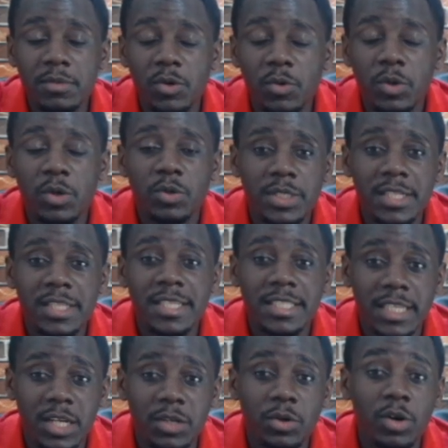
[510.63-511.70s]
We concede the
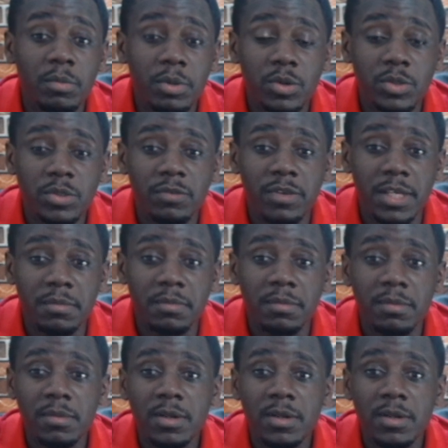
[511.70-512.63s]
second goal because of him.